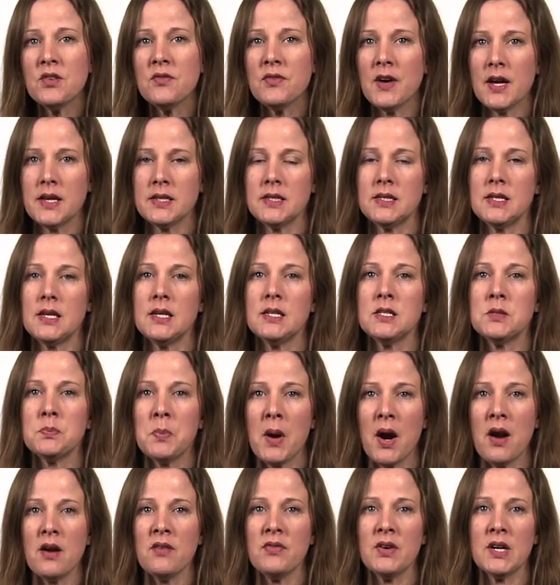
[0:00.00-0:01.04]
of us is
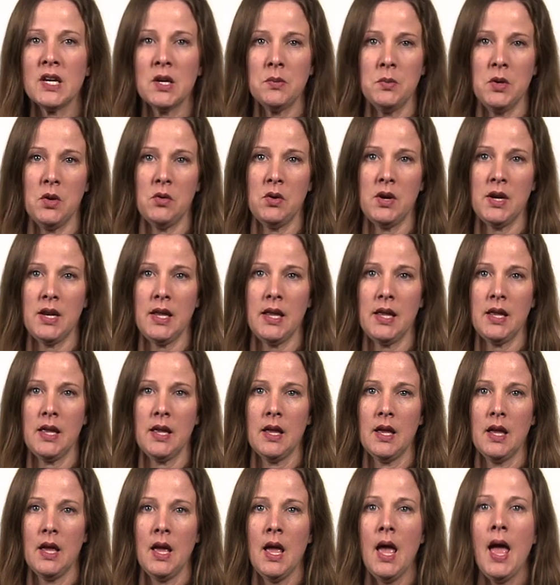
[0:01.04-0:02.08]
part of a community.
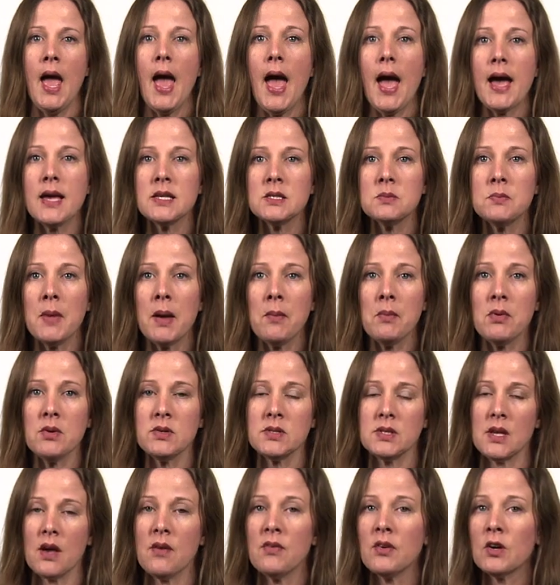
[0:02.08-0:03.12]
As
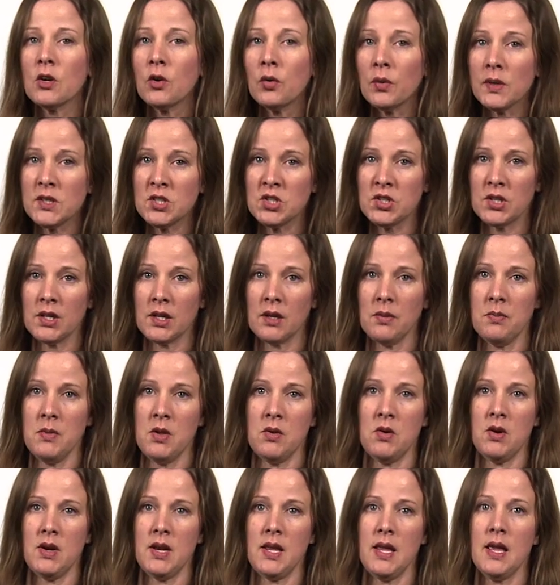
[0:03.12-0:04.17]
members of a Christian
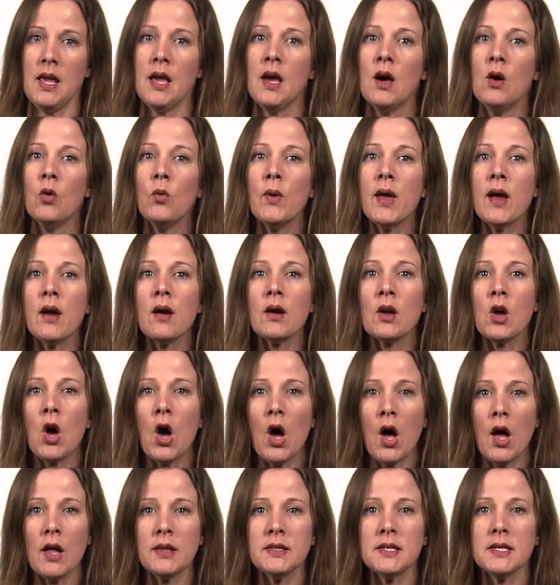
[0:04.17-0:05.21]
community, we are
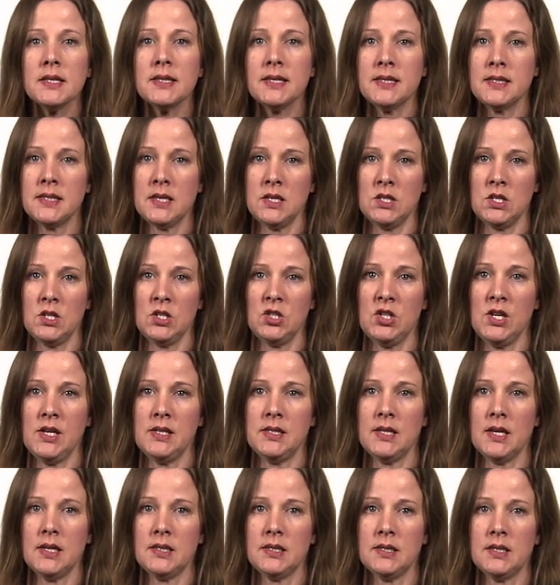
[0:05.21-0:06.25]
called to listen to
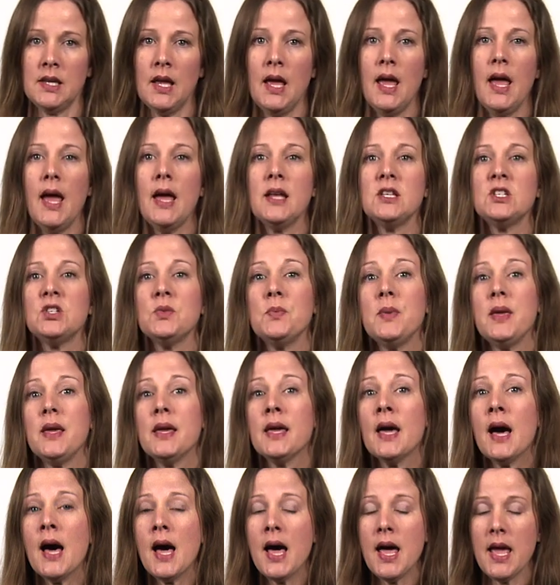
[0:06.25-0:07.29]
Jesus and to be
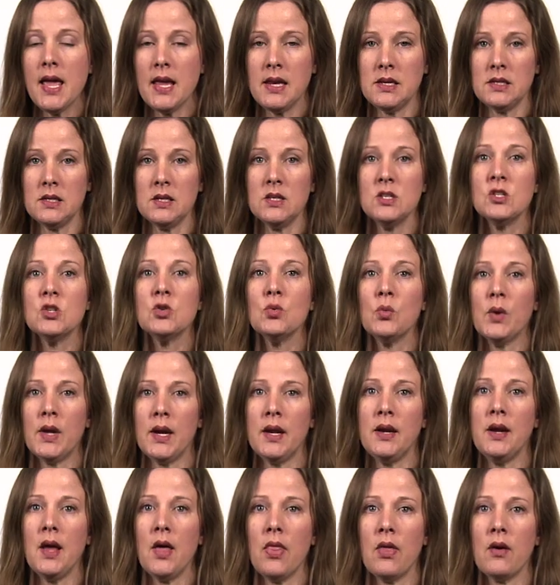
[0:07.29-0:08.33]
kind to one
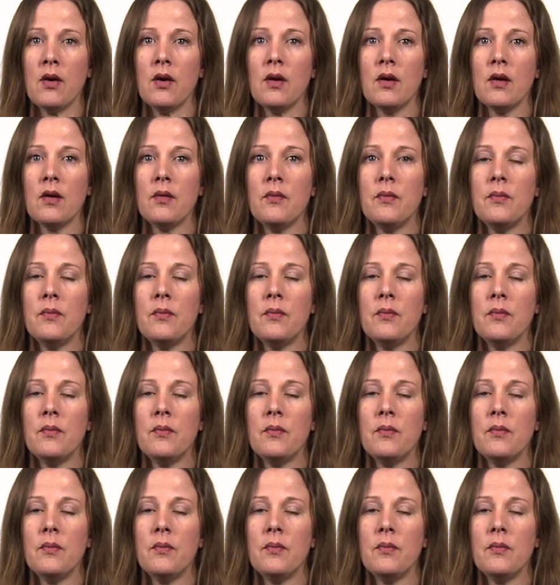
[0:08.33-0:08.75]
another.